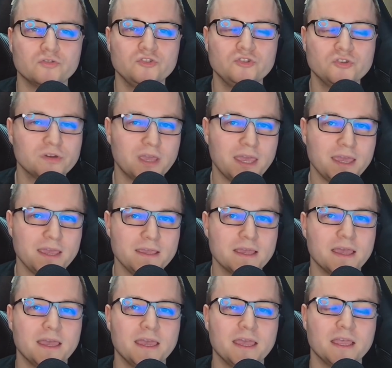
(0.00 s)
UK
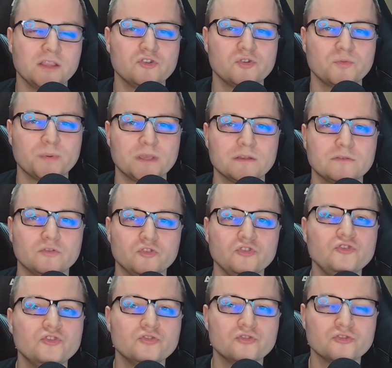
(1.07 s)
and European
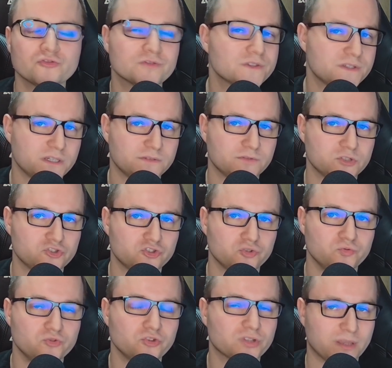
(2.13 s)
Union servers, so
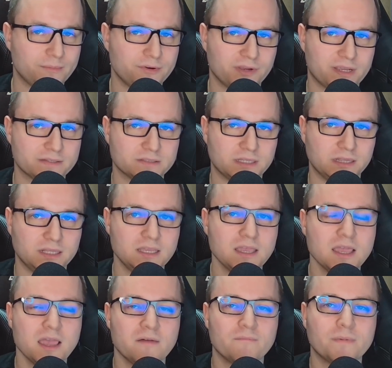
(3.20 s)
not America sadly,
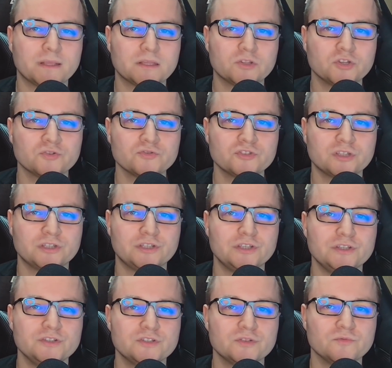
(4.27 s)
but those
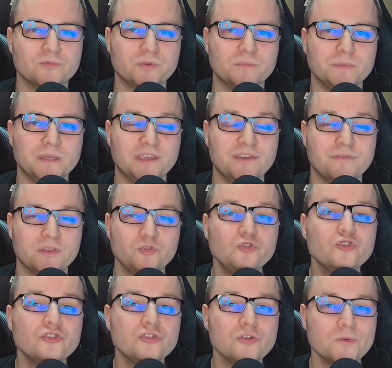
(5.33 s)
keys will be given to
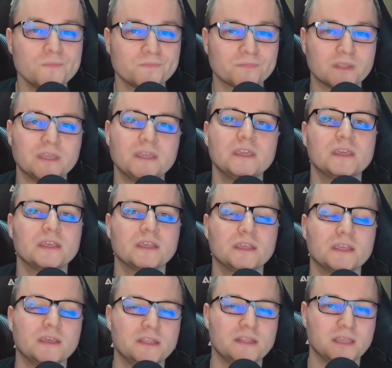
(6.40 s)
you
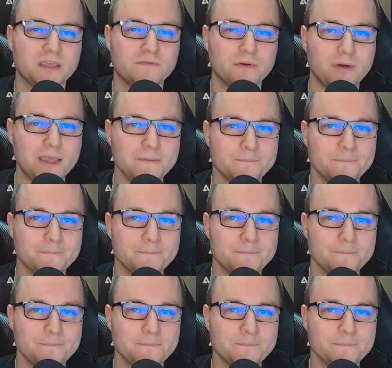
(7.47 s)
in a giveaway.